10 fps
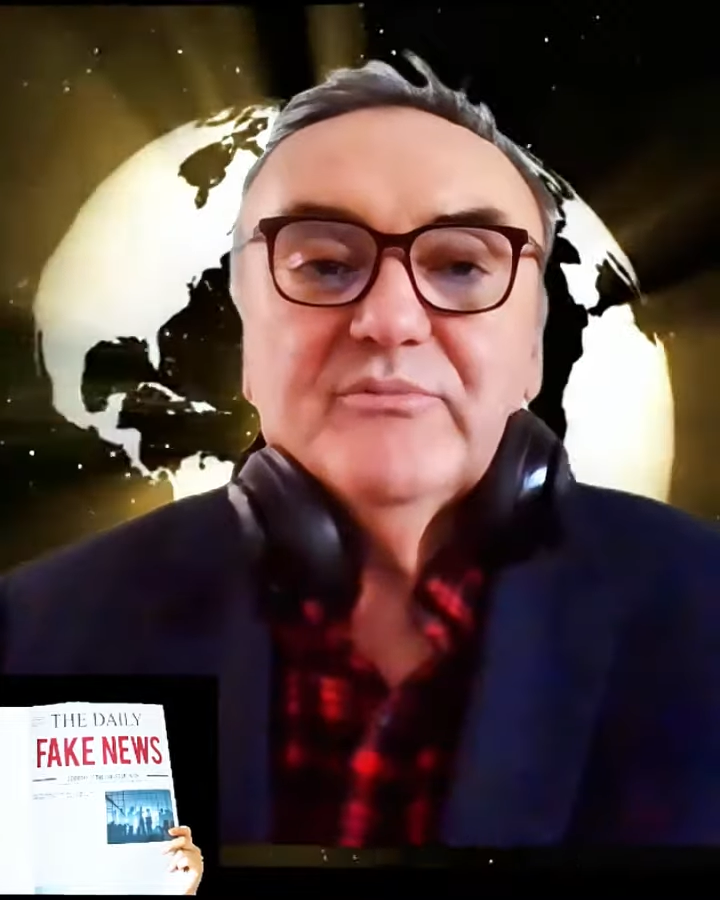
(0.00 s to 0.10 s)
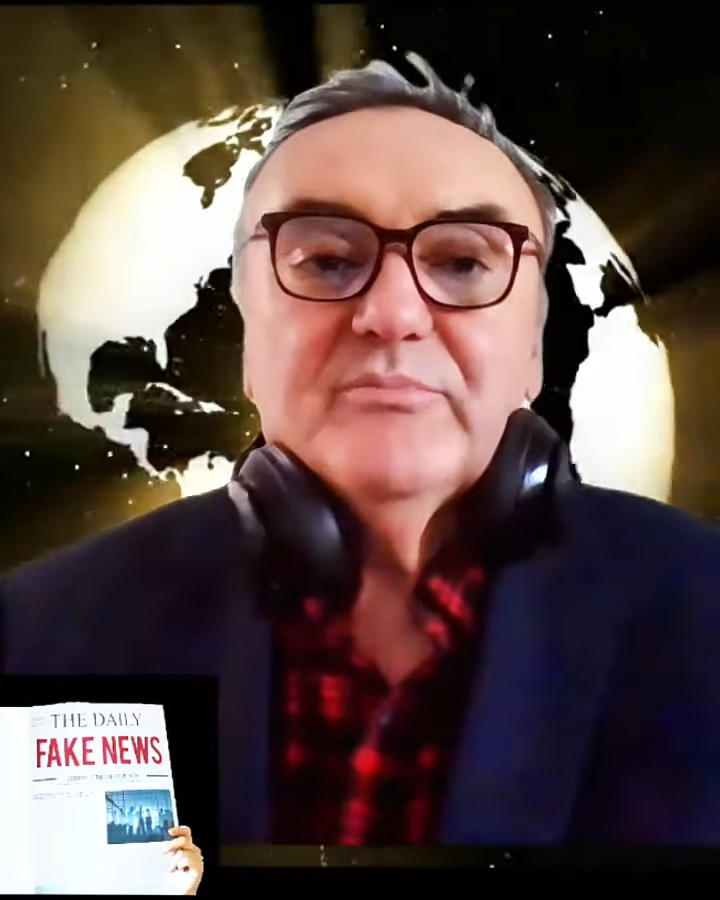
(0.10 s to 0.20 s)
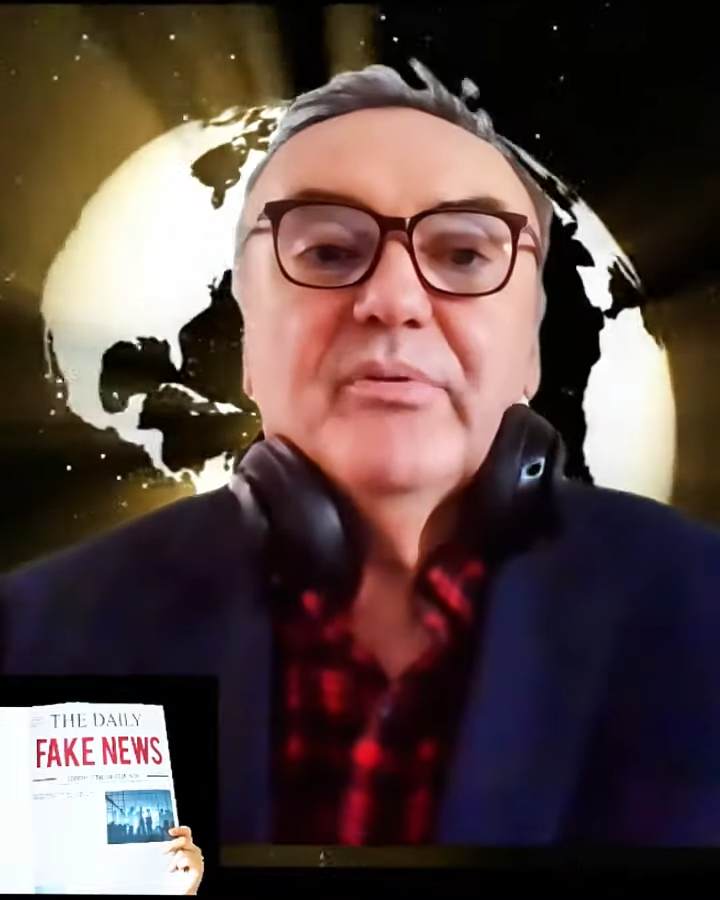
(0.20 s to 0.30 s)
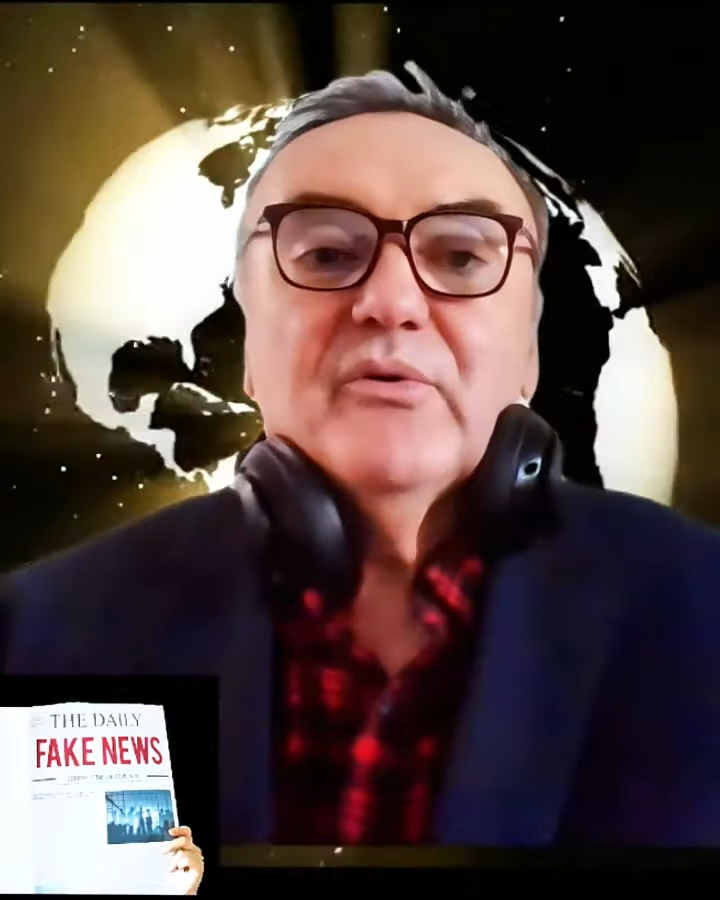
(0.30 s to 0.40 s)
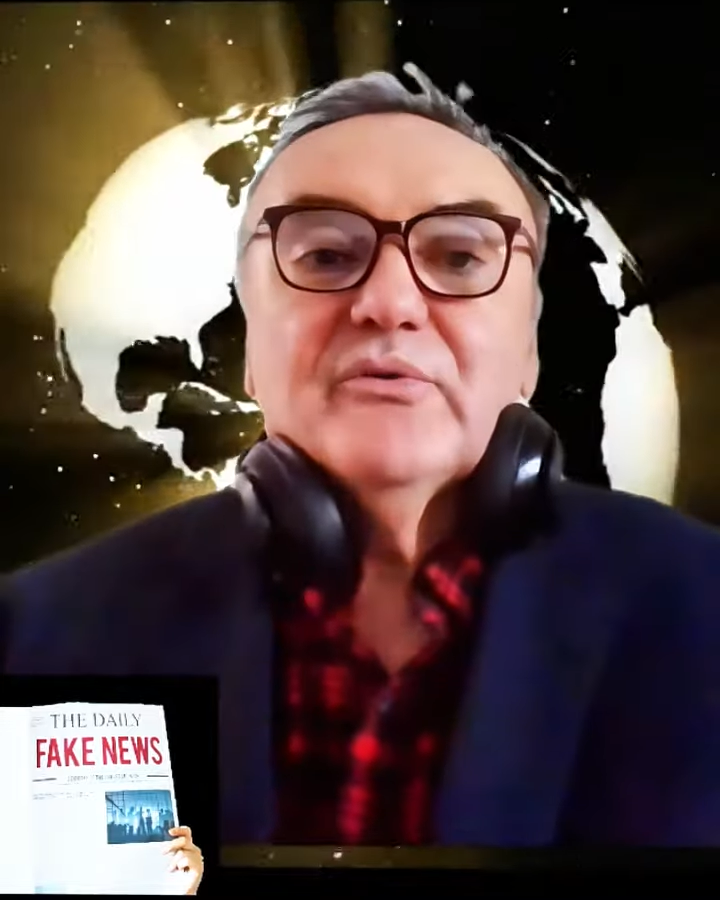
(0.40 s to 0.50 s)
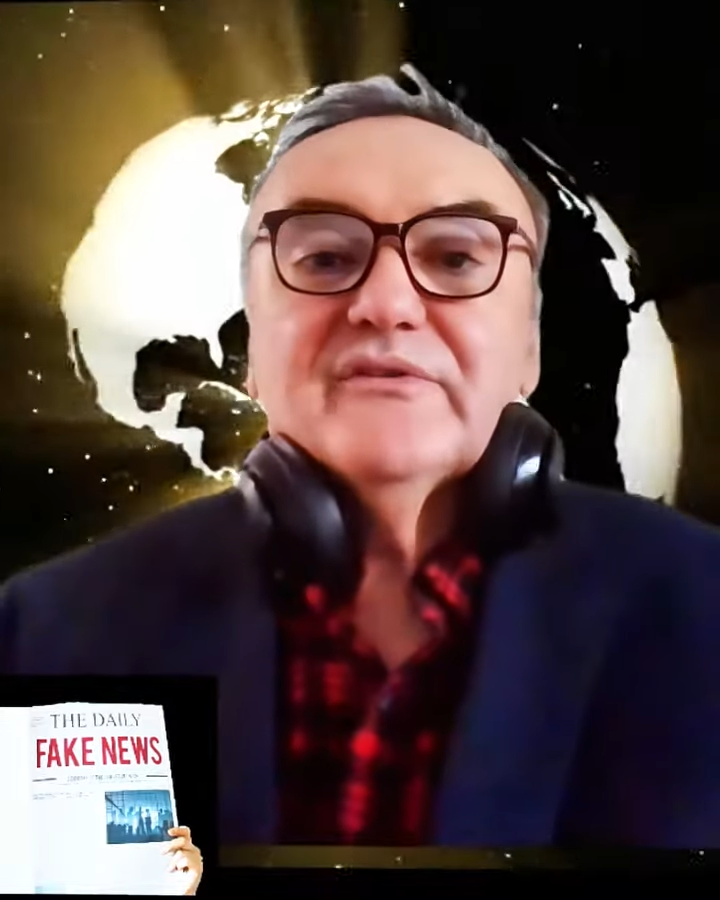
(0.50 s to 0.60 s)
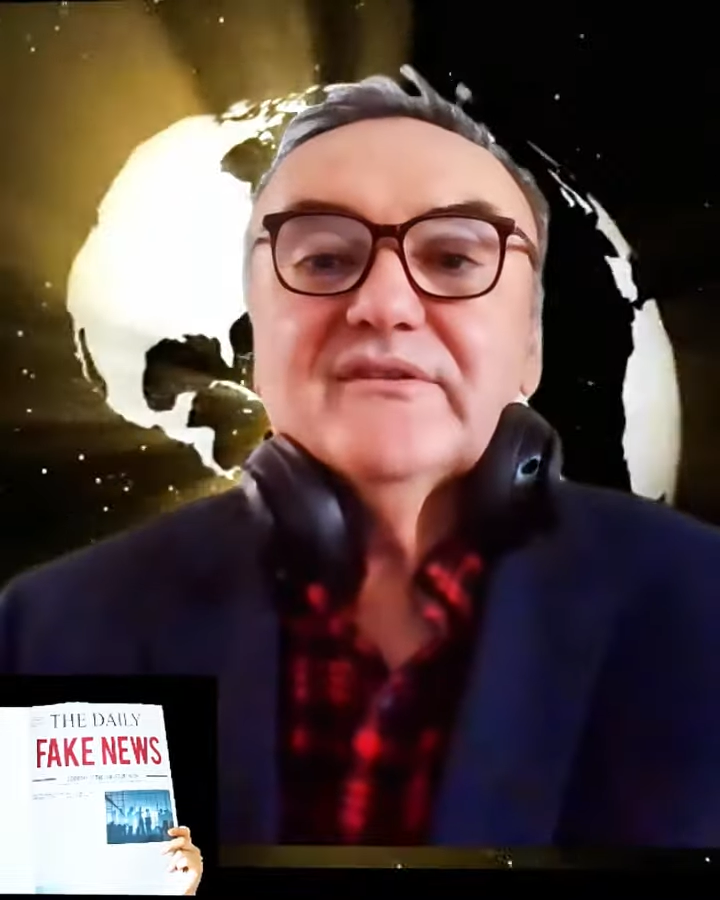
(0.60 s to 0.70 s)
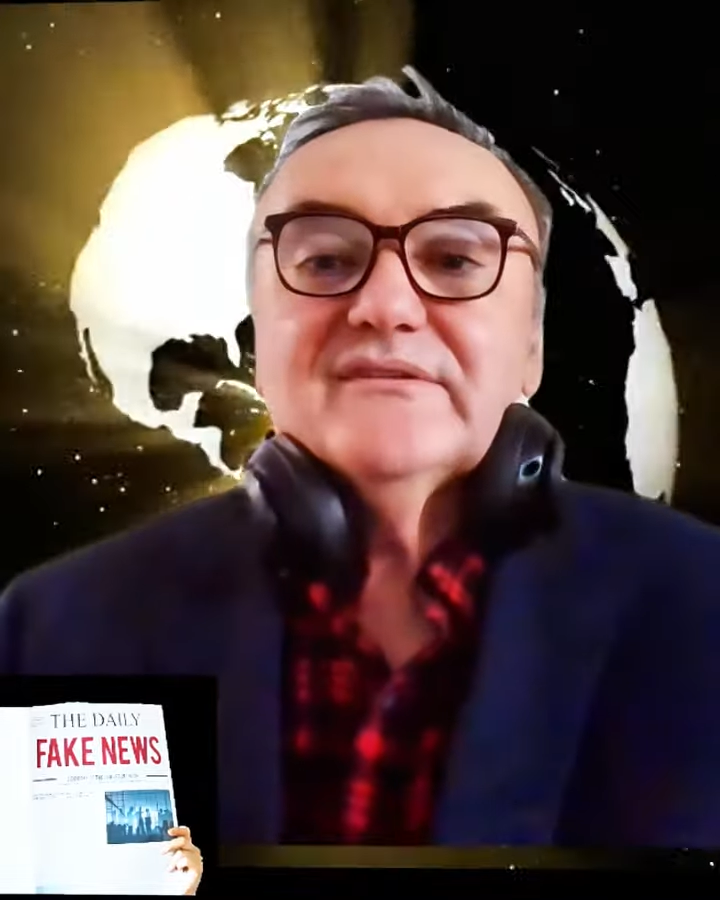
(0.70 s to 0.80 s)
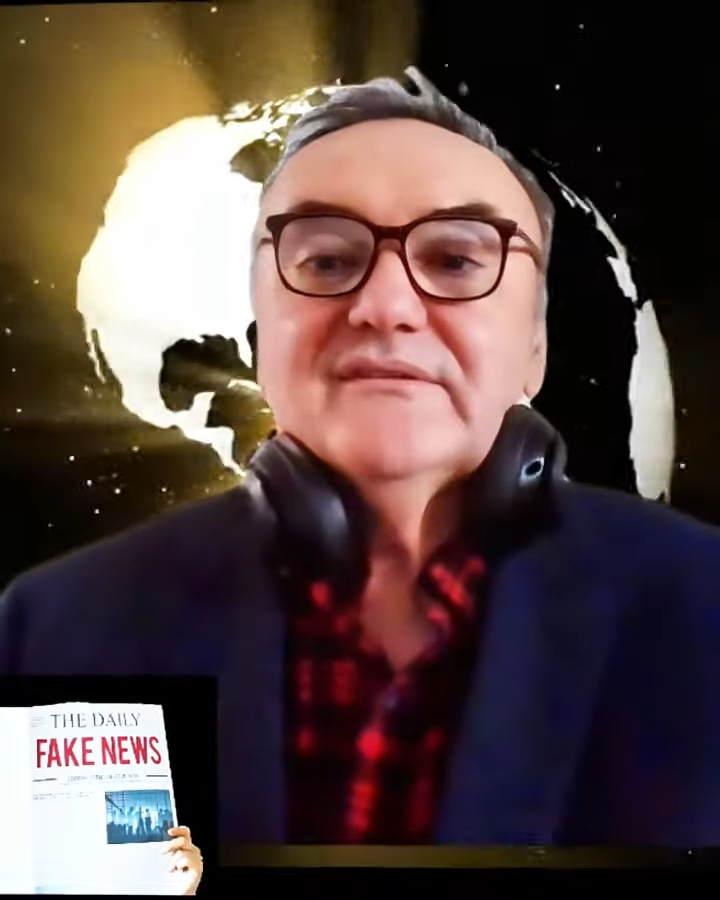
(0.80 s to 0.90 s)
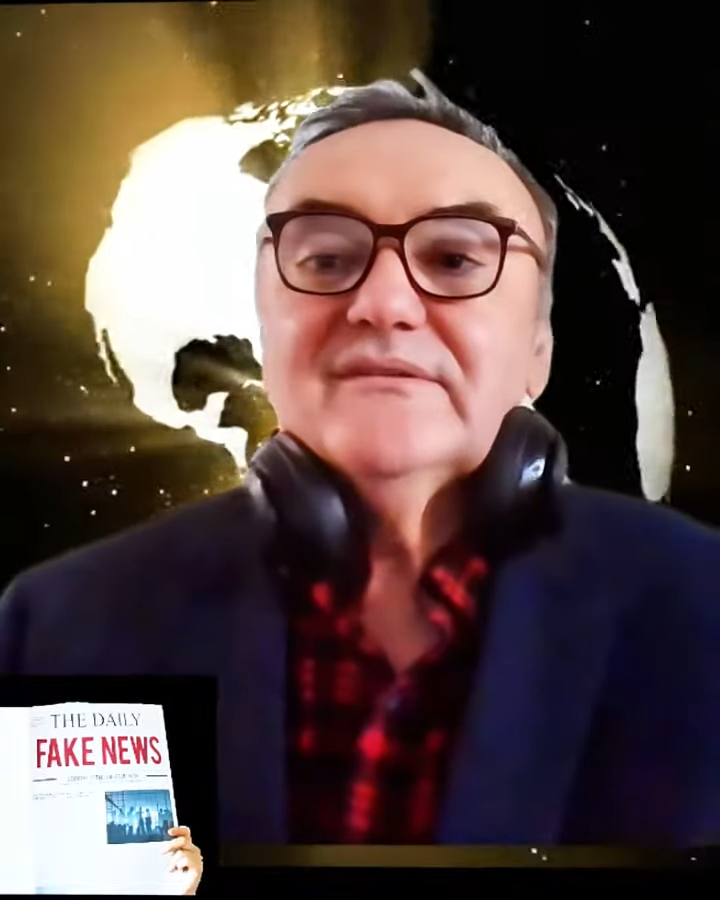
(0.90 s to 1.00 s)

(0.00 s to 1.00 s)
you posted.